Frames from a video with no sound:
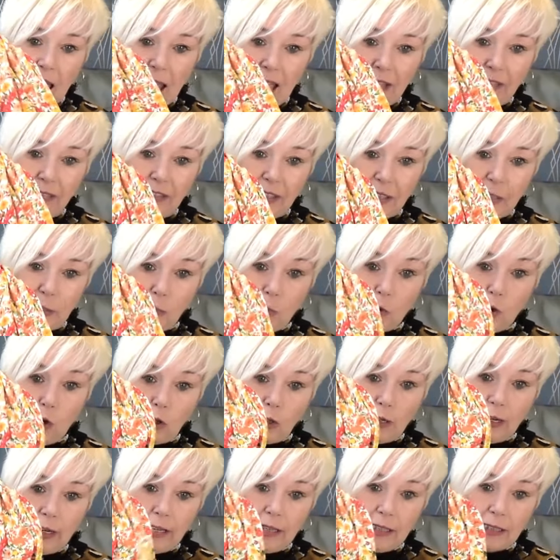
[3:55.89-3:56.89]
And this
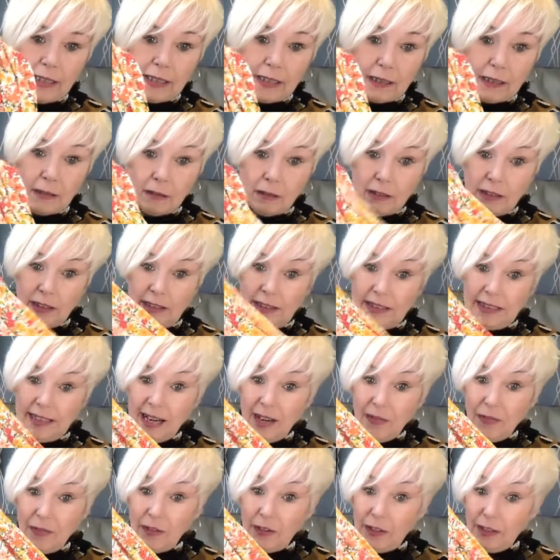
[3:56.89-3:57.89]
one is
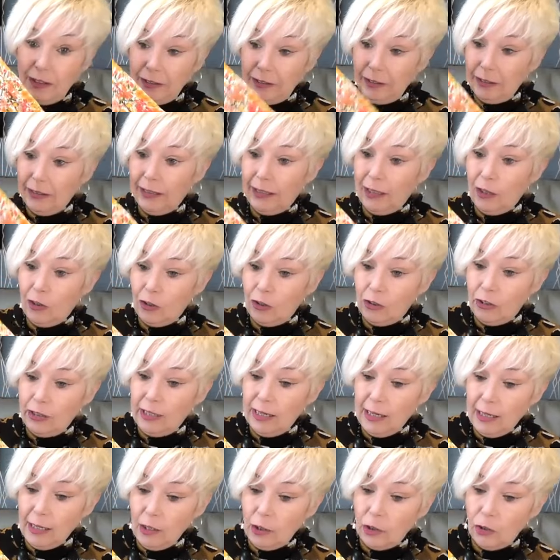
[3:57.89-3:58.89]
definitely got
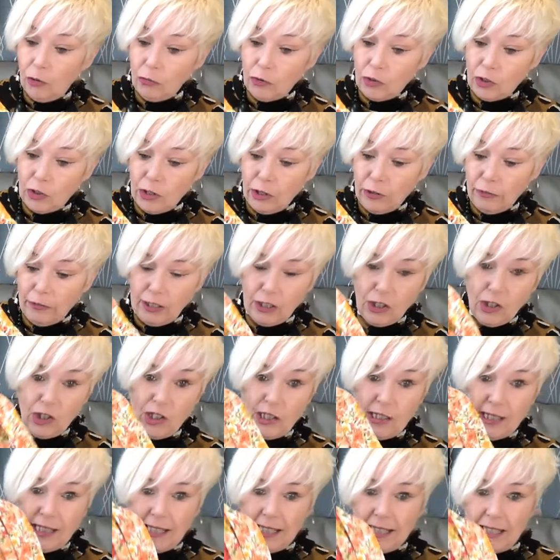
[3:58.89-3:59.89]
yellows and
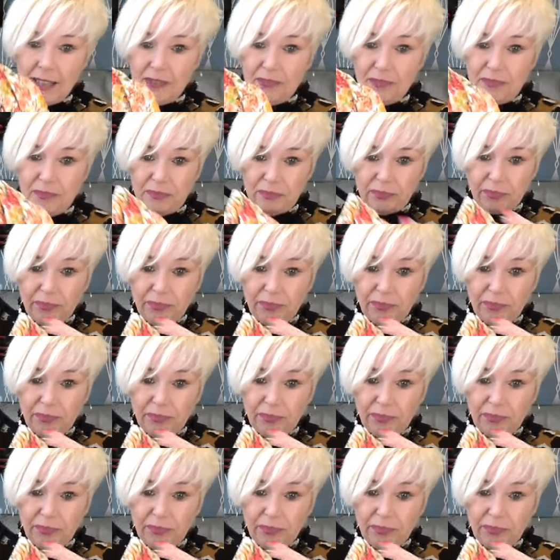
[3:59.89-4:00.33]
oranges in it.